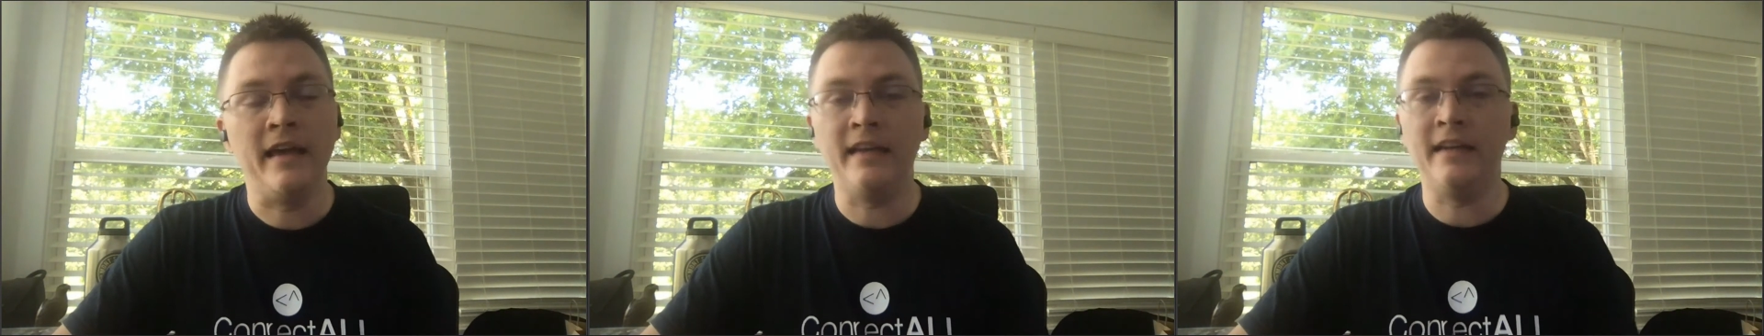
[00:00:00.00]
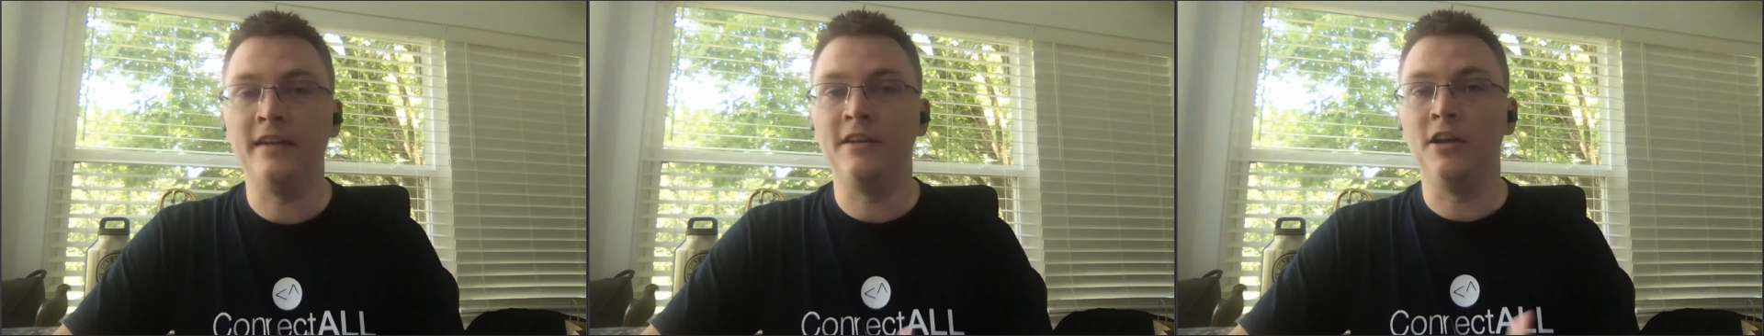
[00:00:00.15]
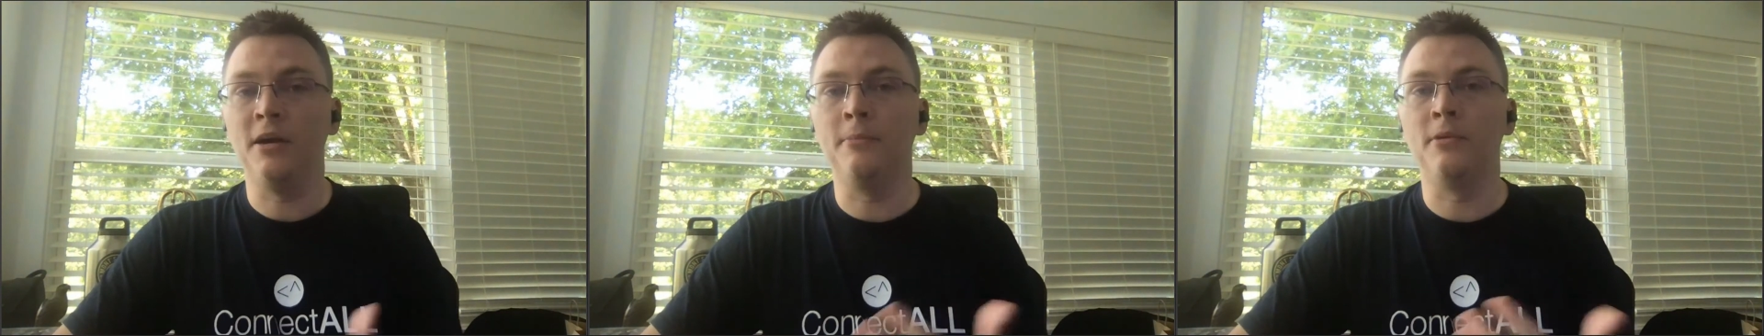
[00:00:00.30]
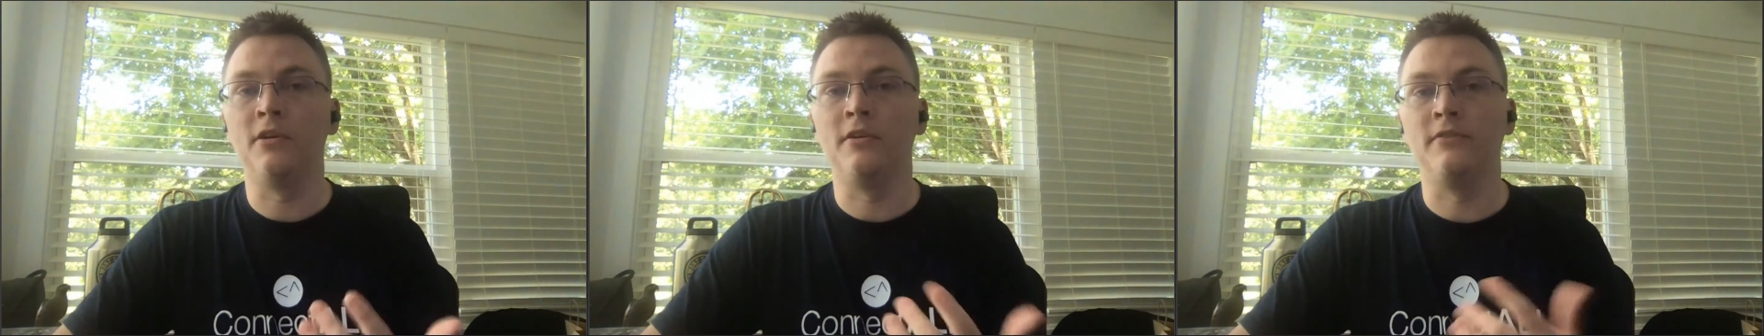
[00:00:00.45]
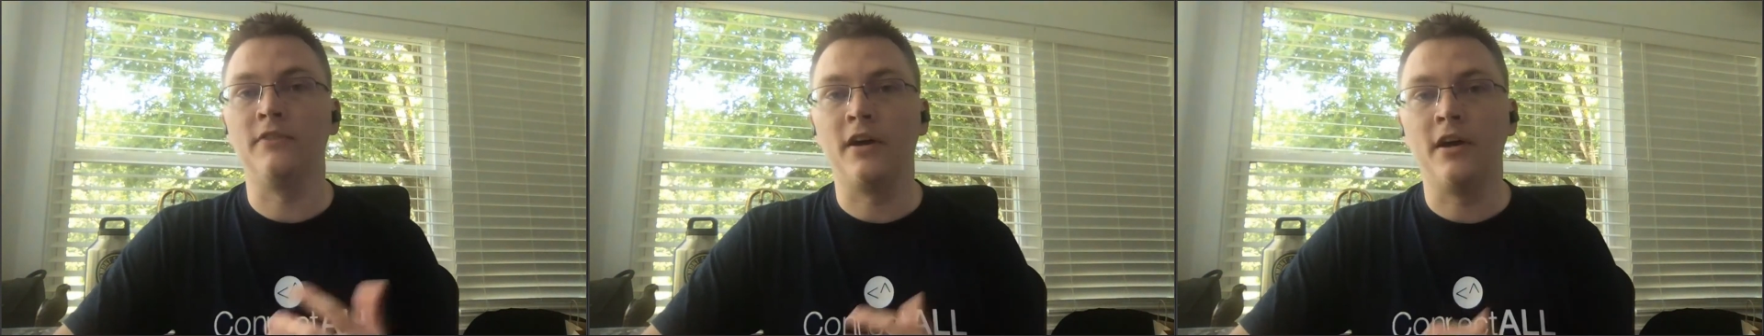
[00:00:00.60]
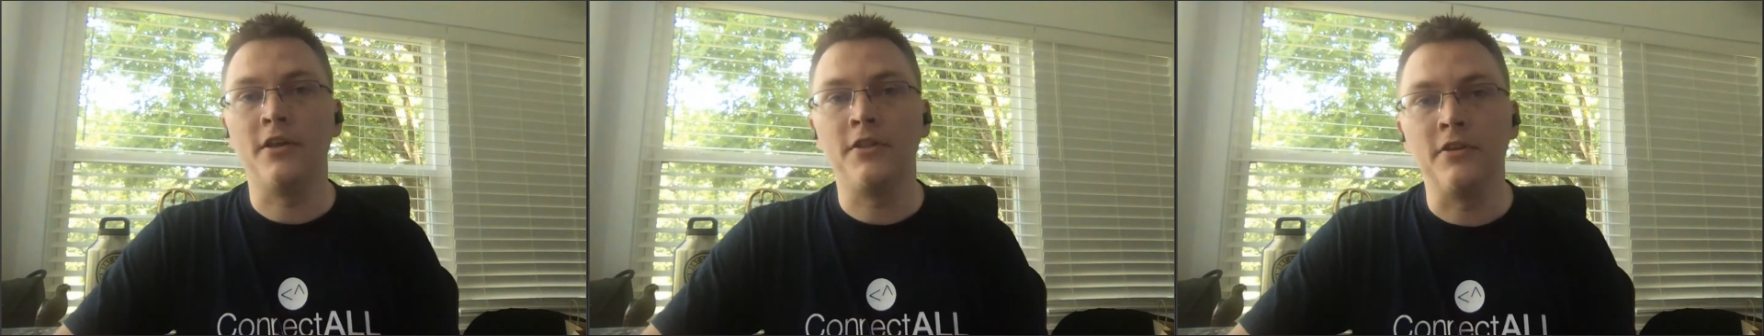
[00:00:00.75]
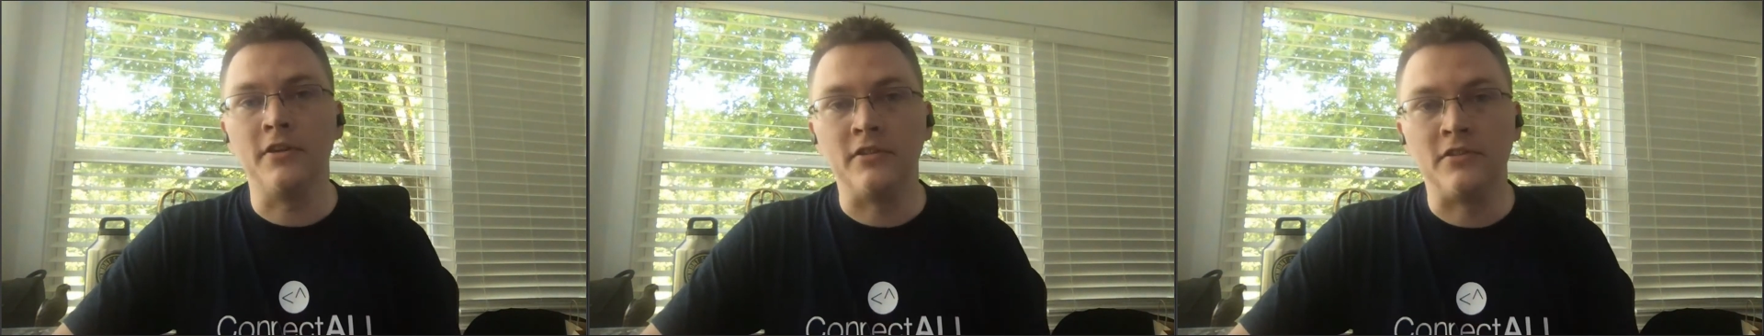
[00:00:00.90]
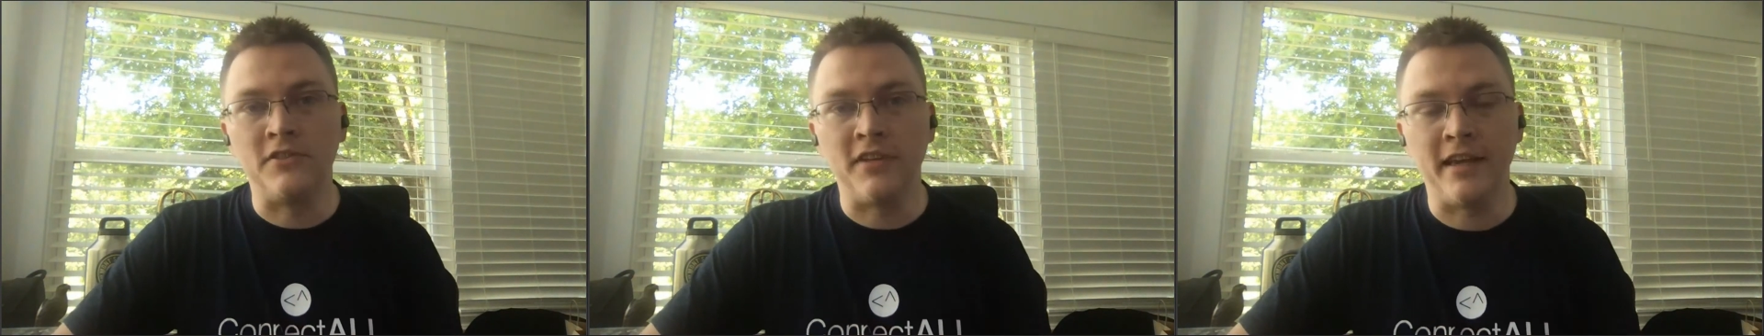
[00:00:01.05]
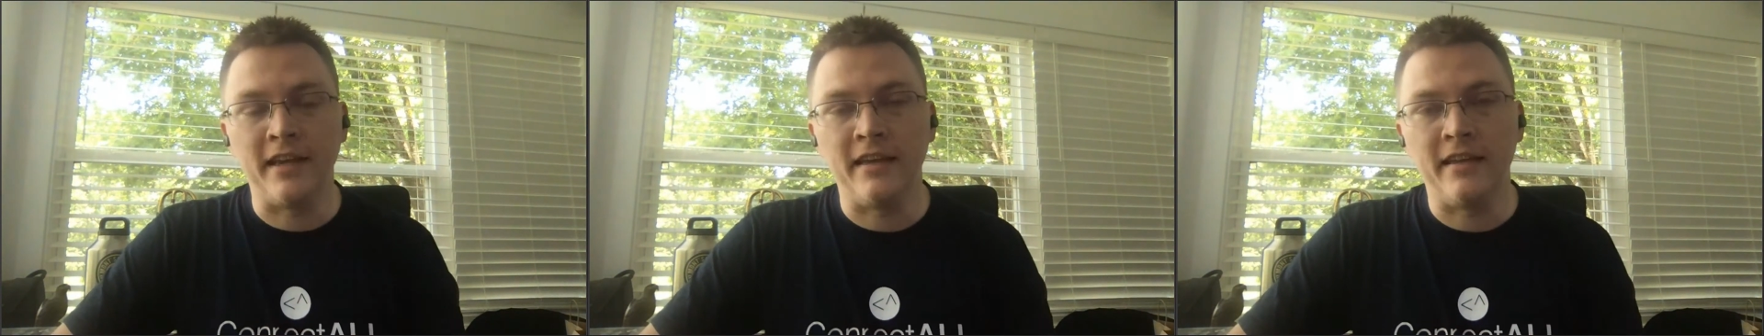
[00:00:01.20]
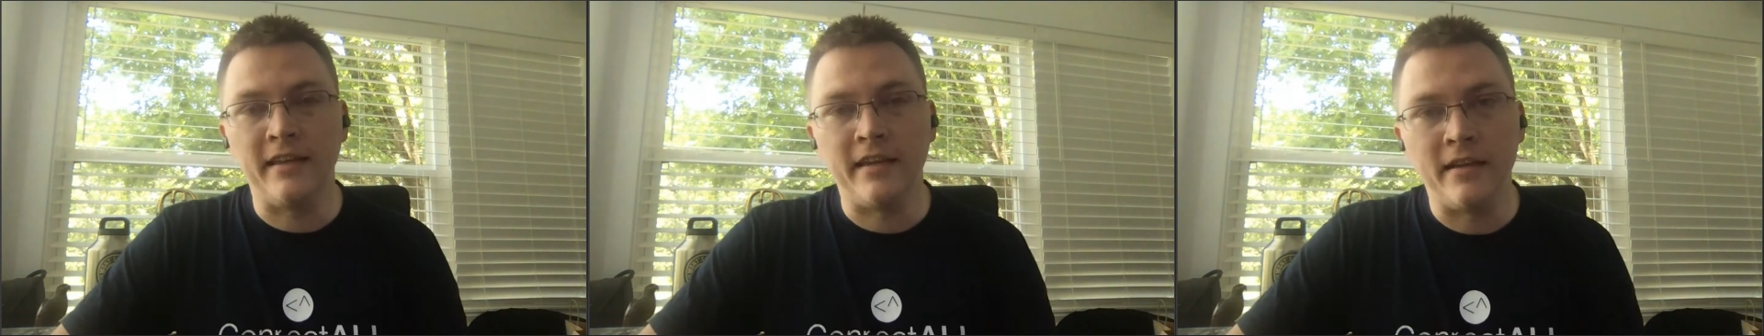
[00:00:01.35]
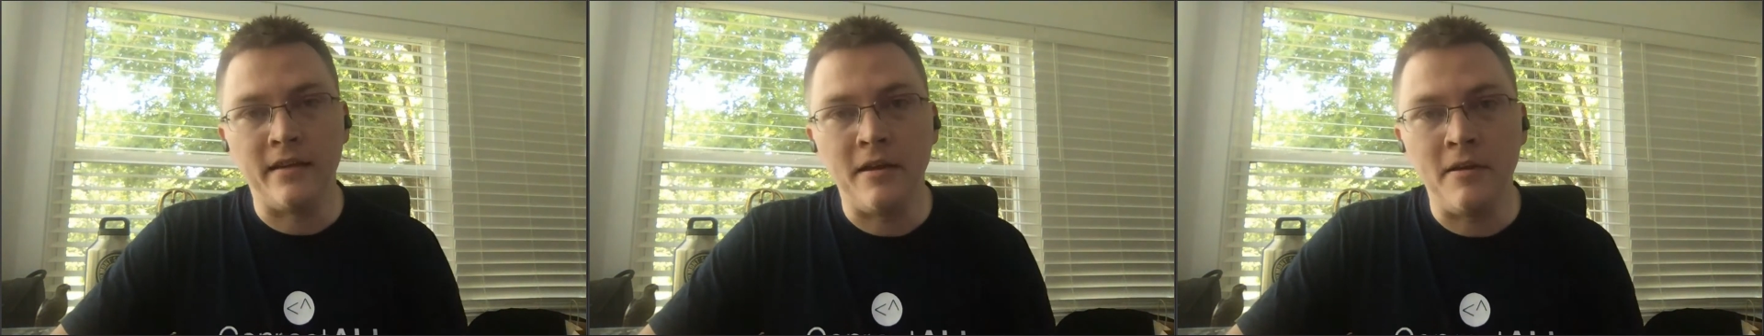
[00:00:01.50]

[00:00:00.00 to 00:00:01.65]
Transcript: number of other ticketing